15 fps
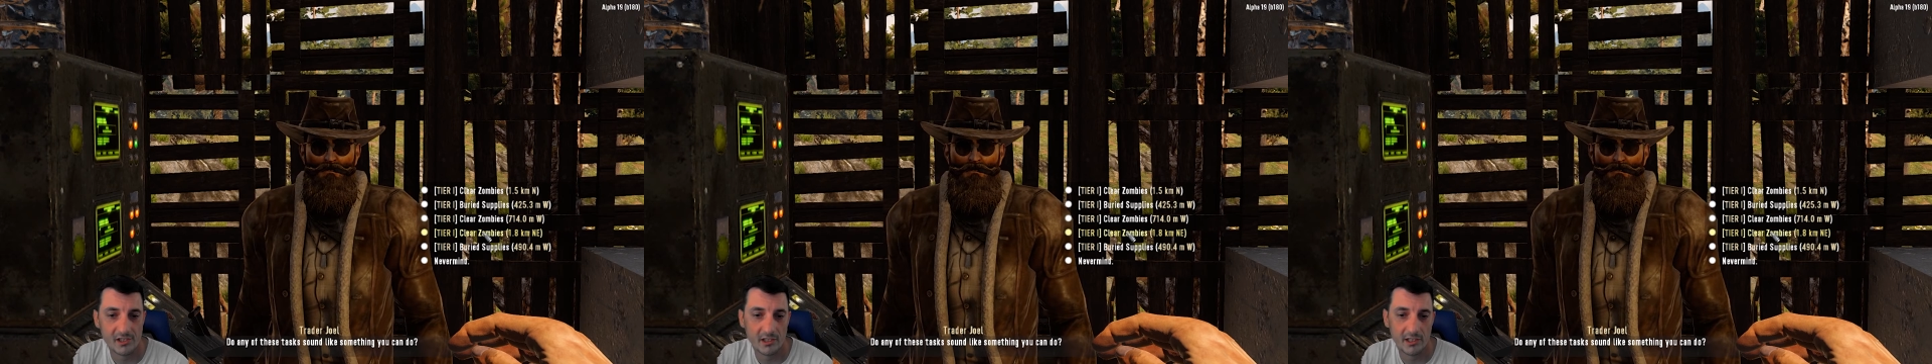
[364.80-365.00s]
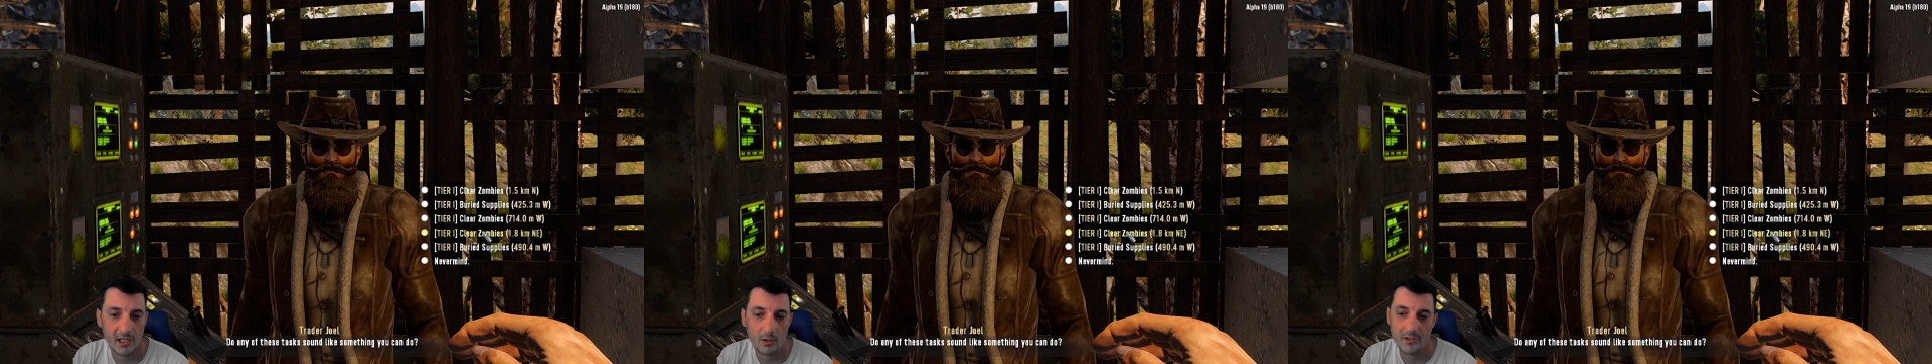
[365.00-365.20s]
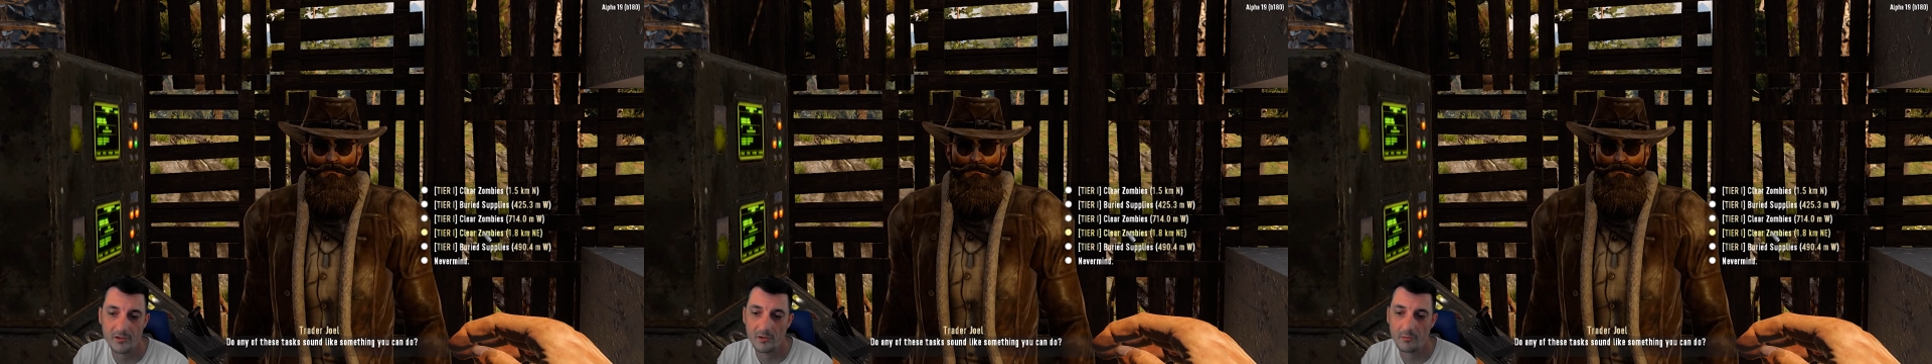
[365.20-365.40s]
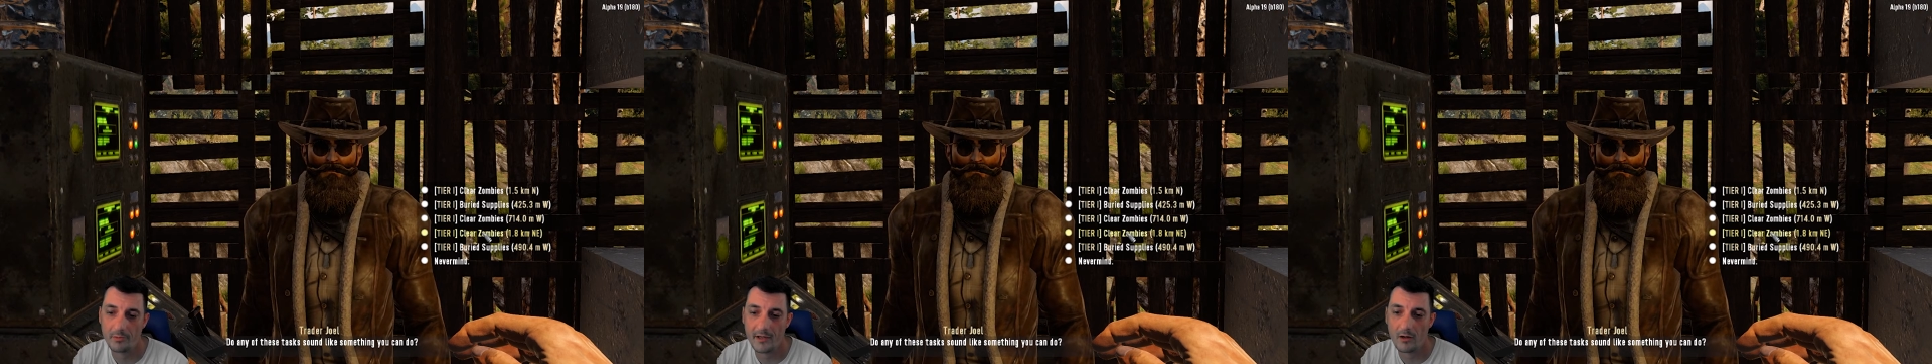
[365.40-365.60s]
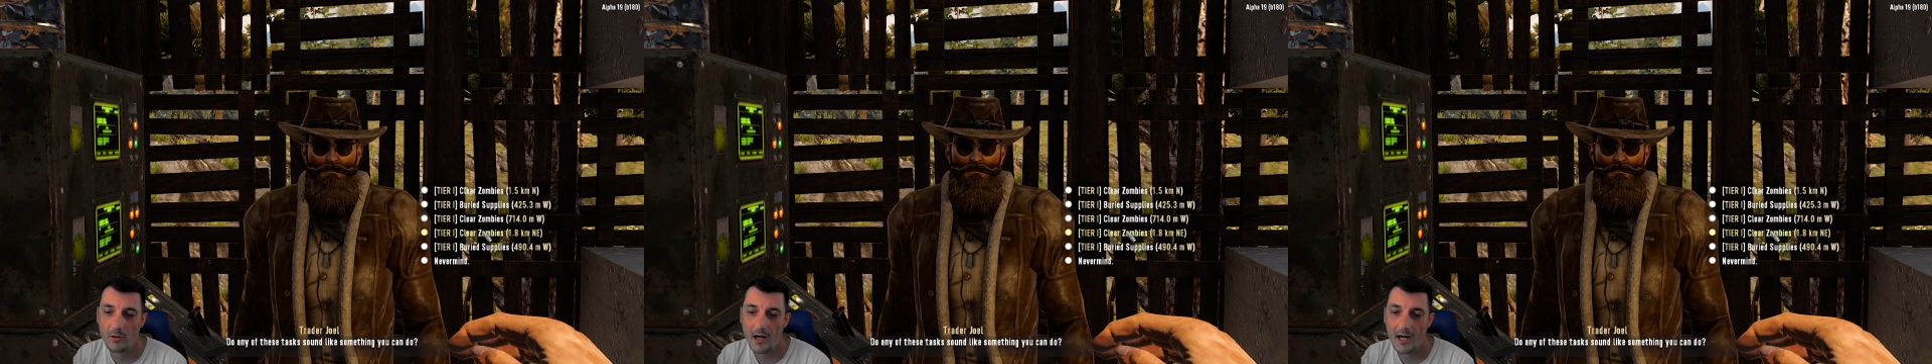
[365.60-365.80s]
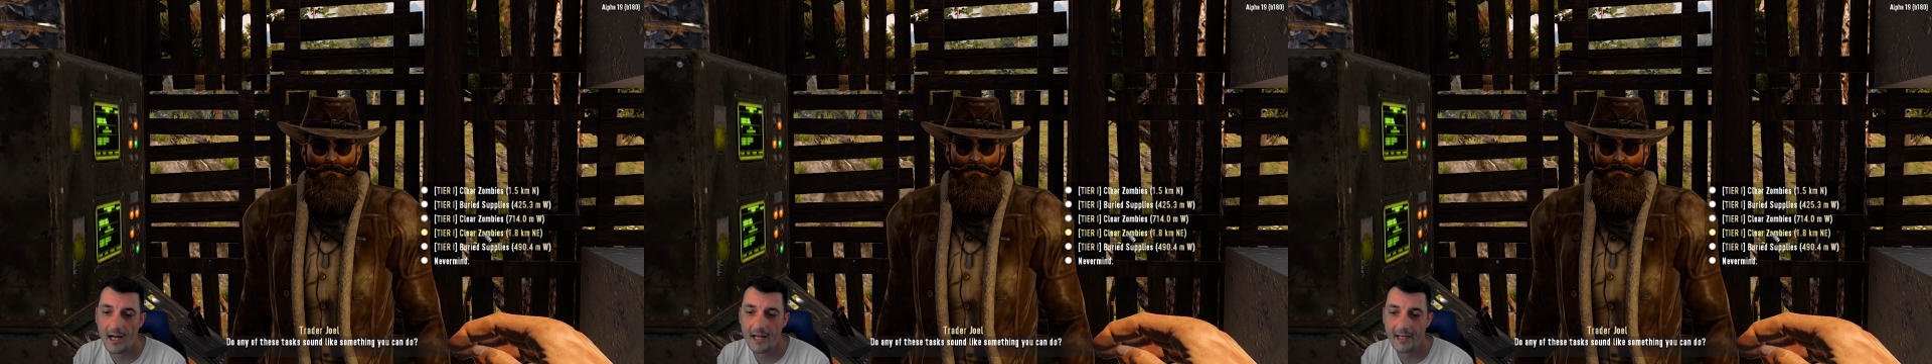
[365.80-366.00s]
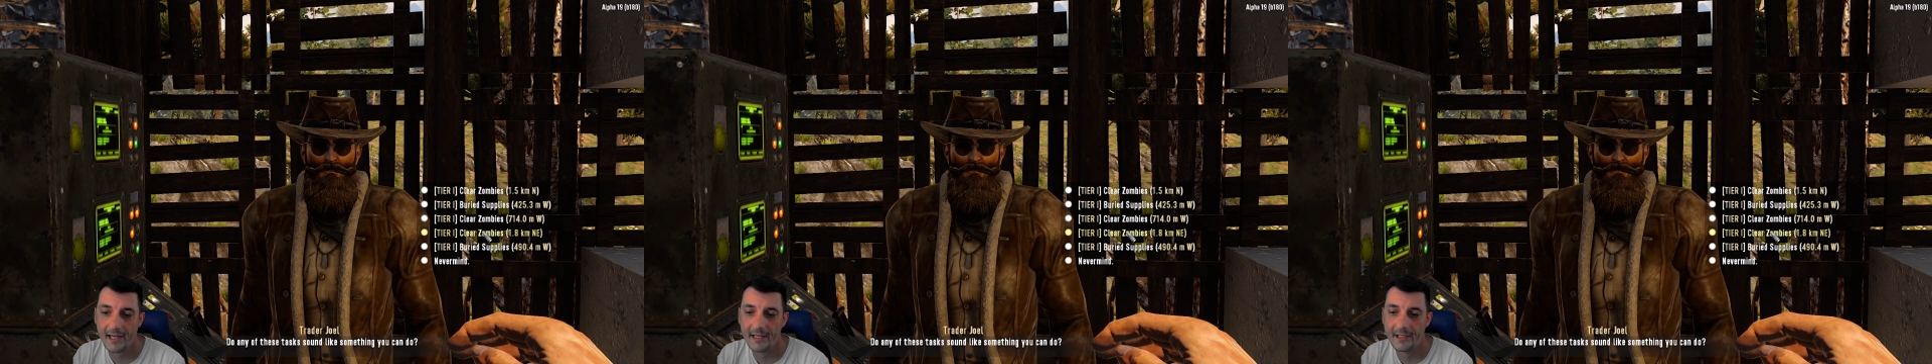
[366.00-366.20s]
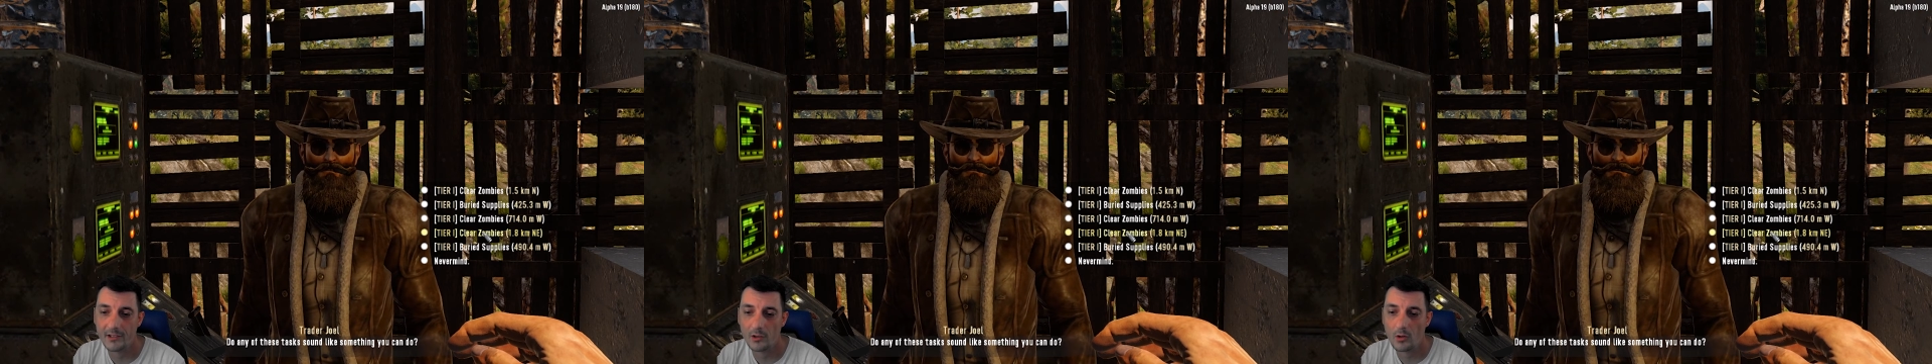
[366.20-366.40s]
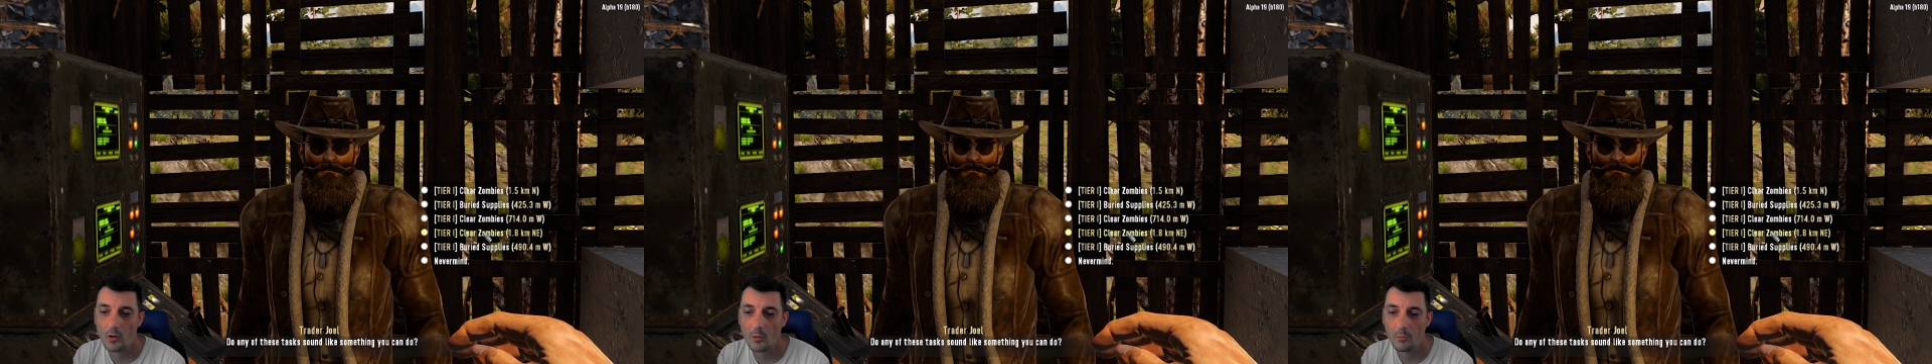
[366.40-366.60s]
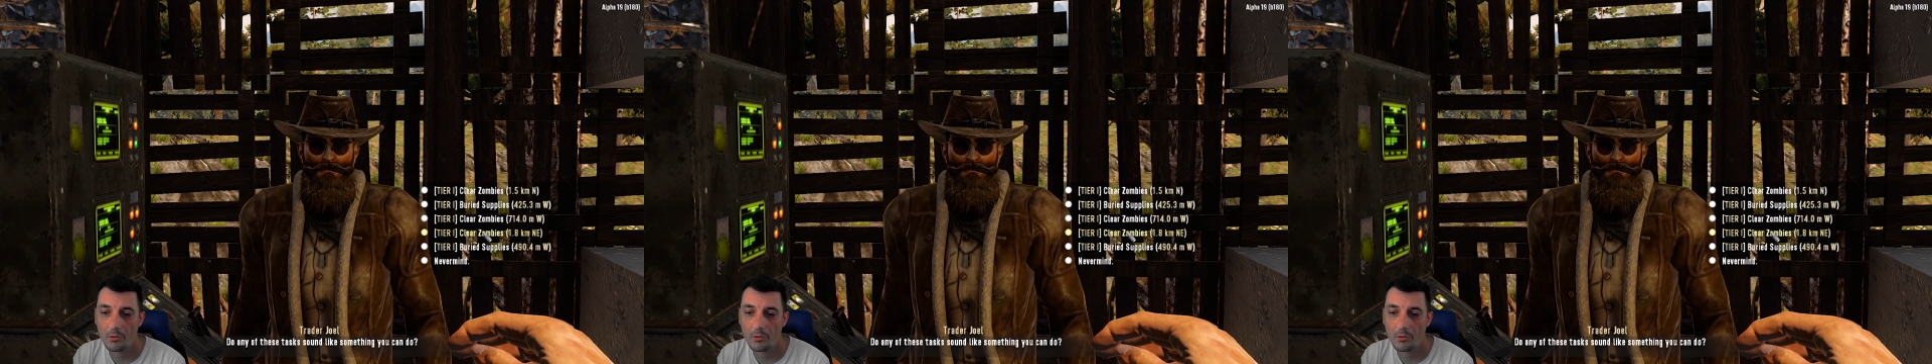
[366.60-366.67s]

to go into a POI, and your whole